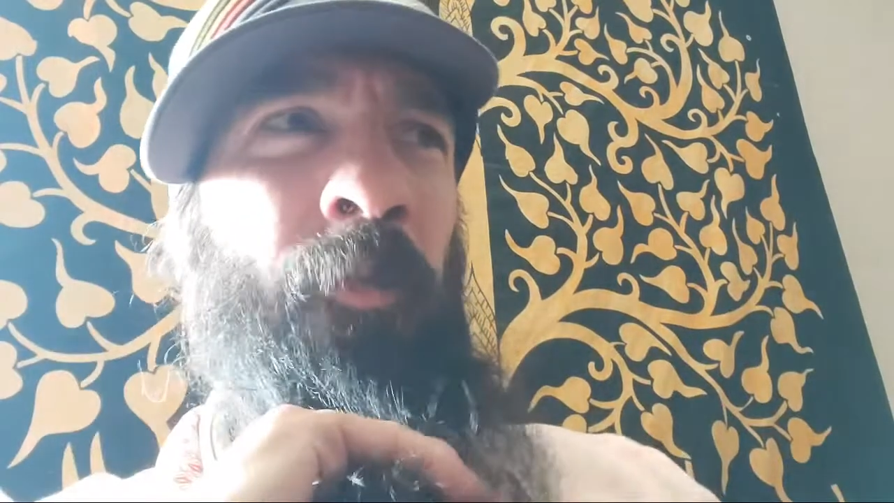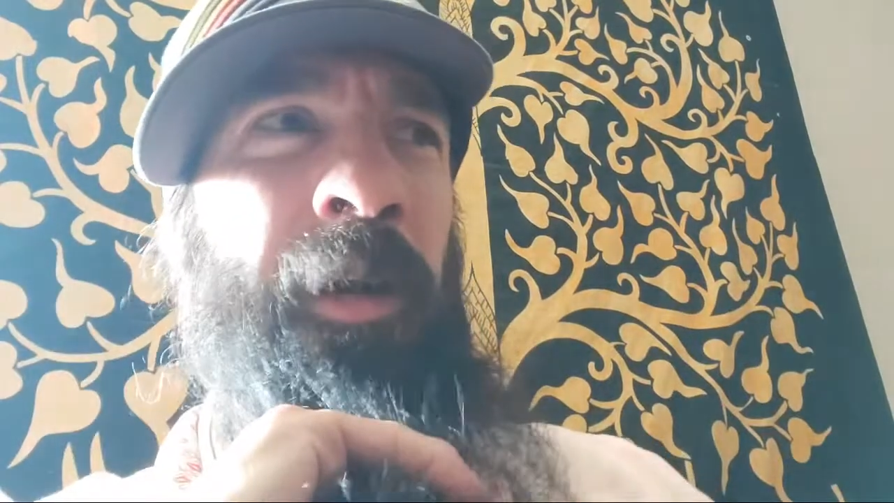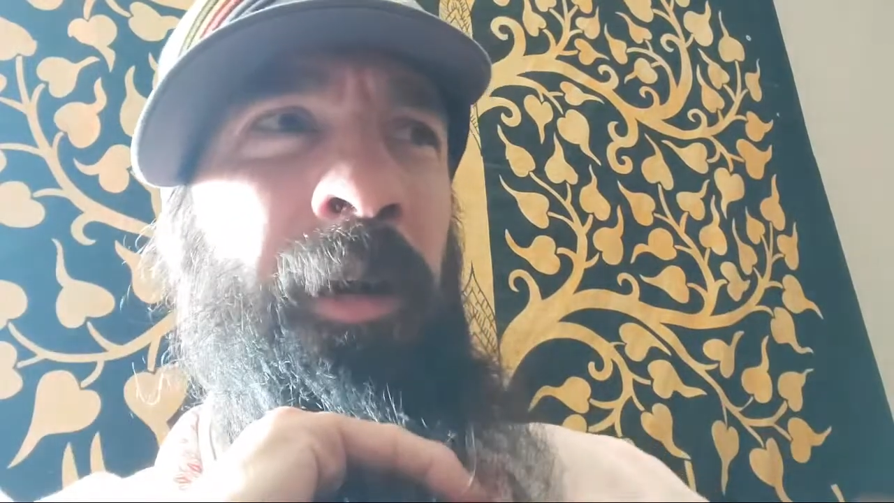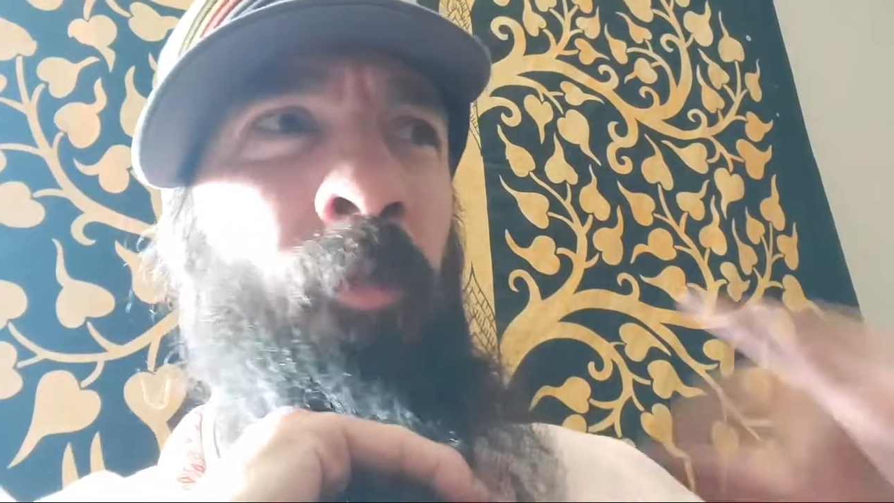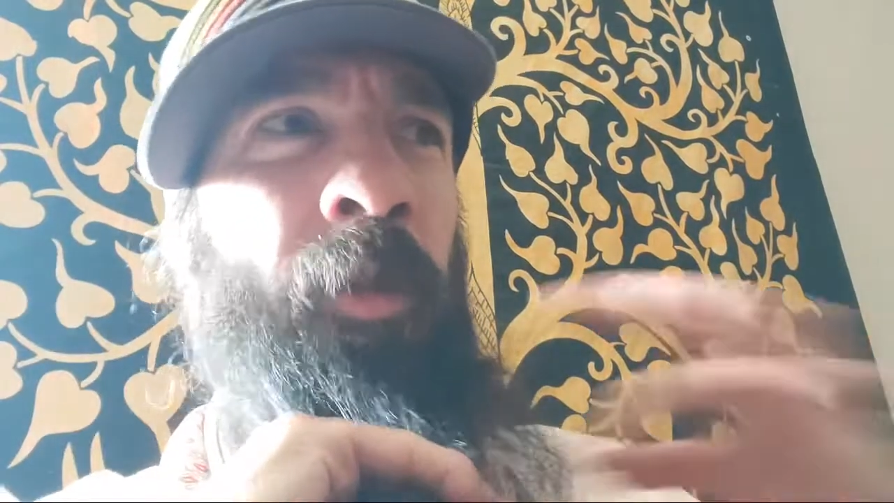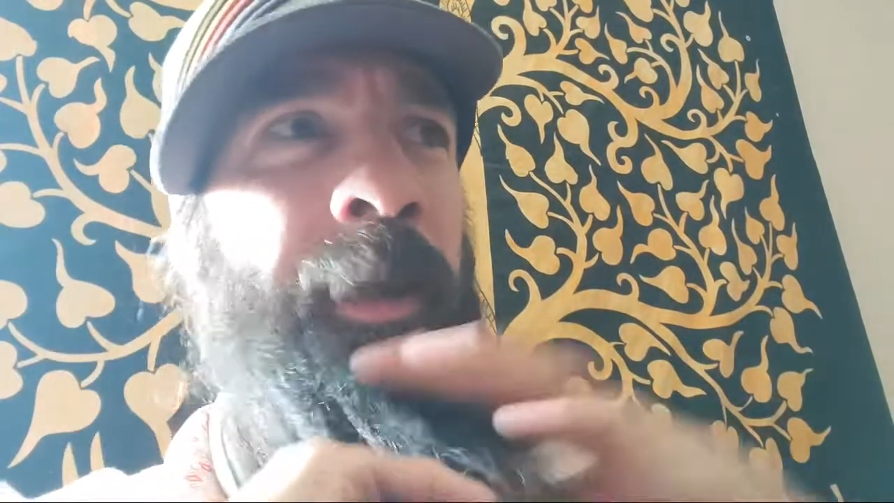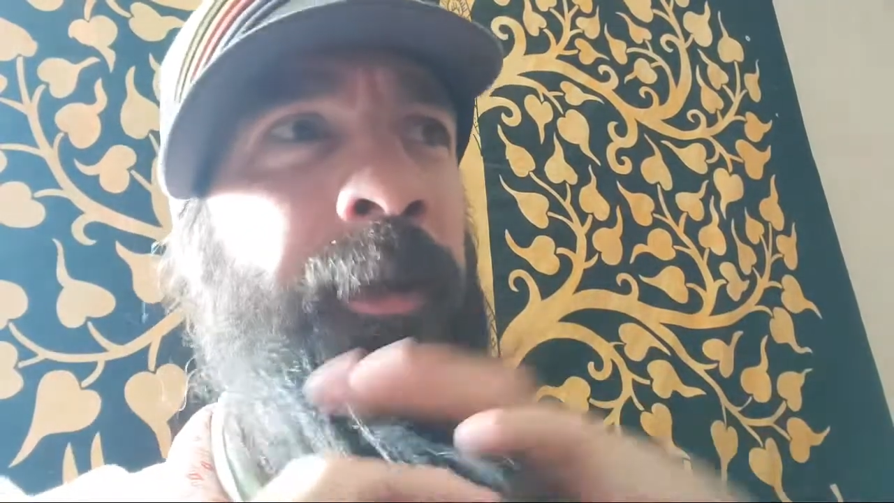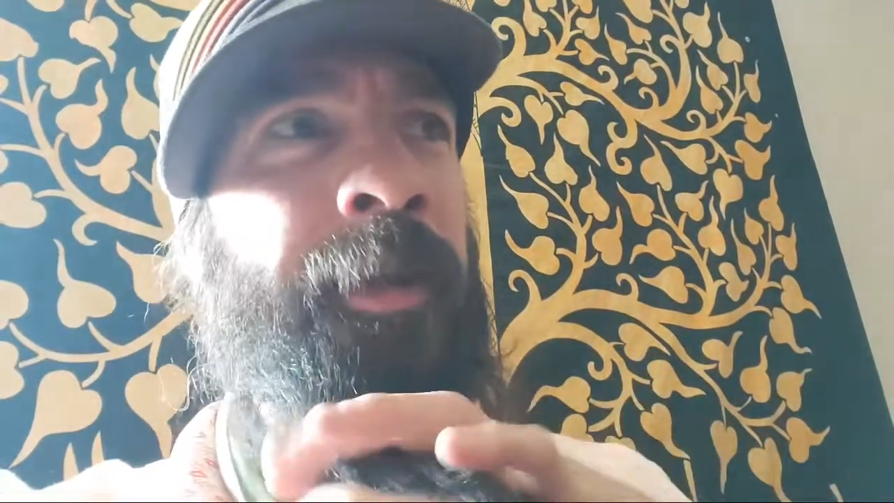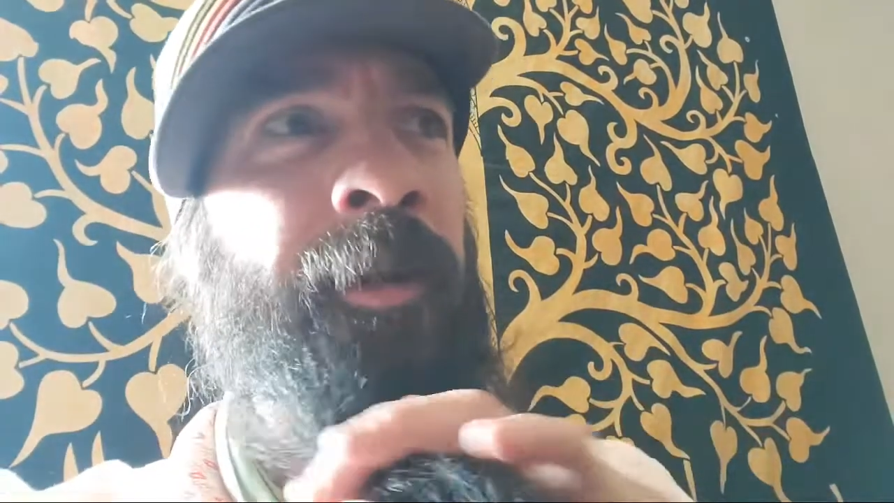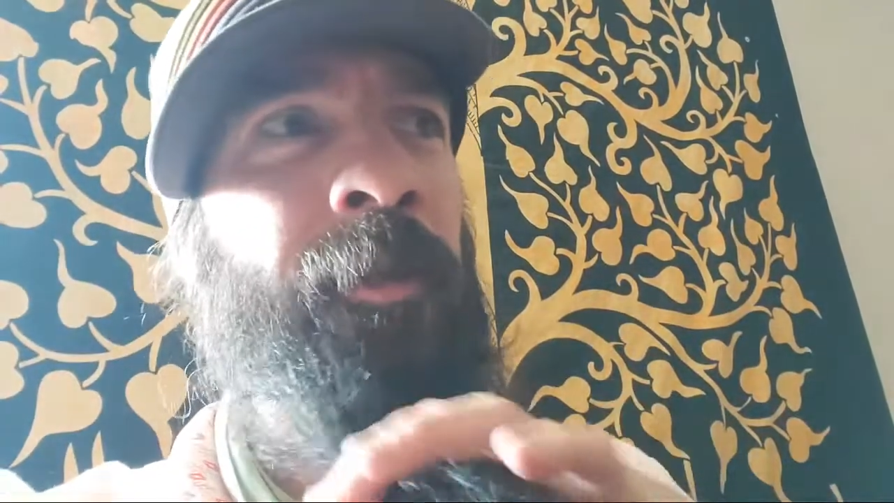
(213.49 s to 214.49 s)
why
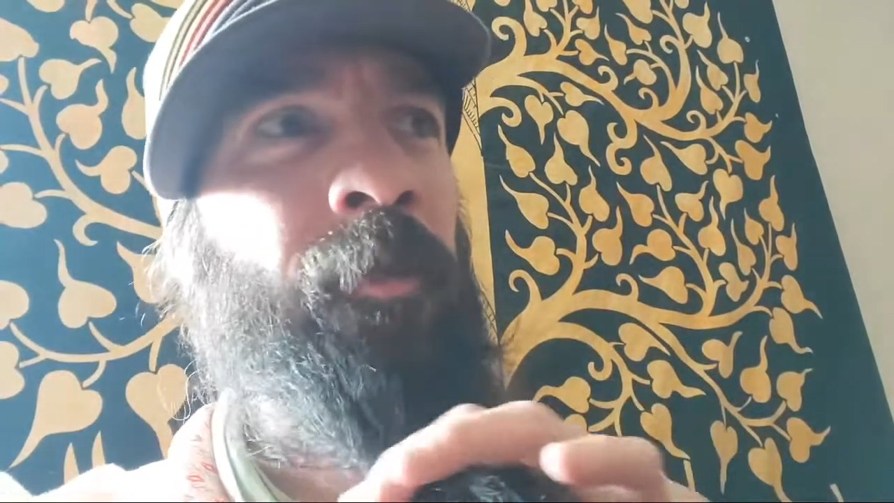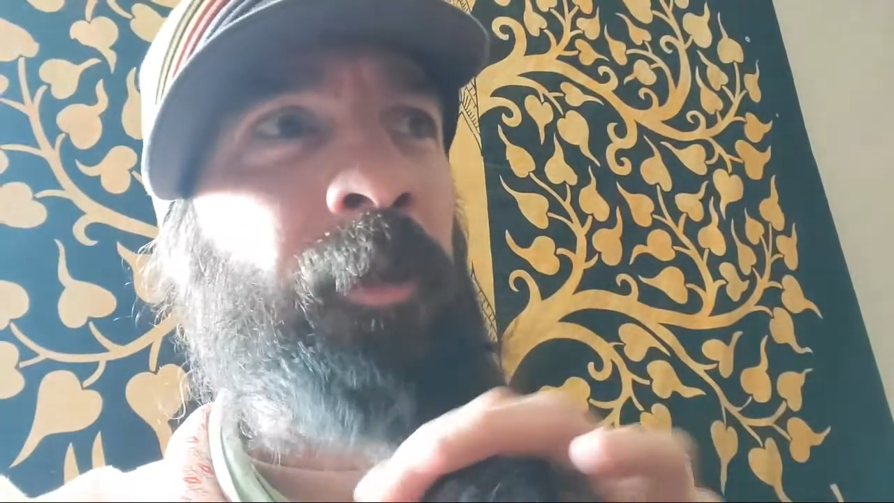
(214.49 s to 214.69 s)
now?